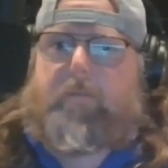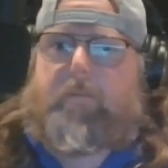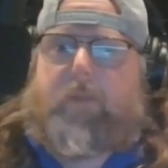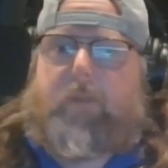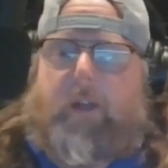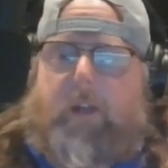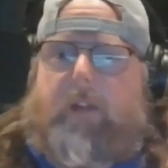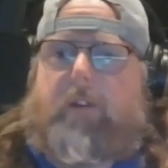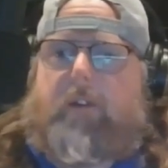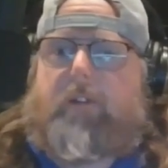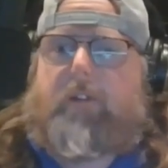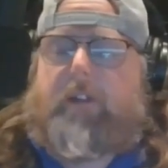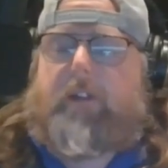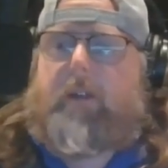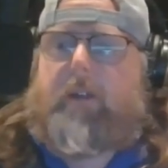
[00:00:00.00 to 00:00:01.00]
playing
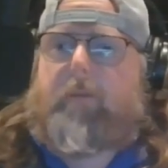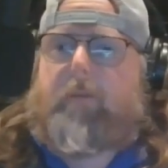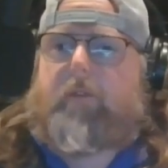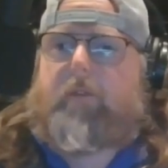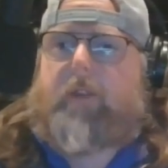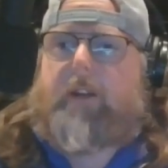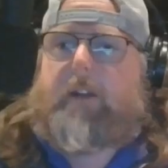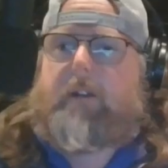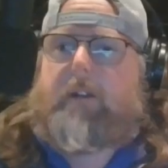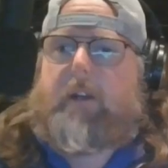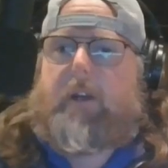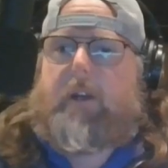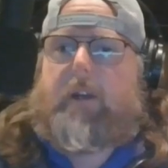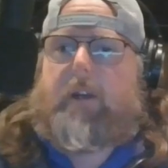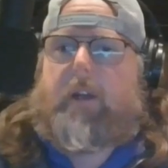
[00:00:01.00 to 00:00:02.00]
good teams, right?
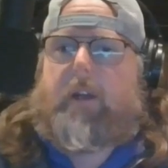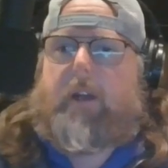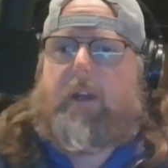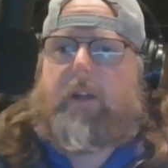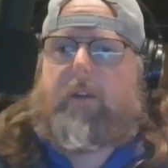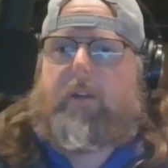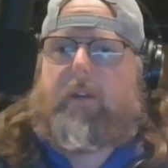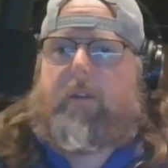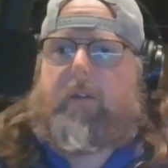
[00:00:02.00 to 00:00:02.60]
And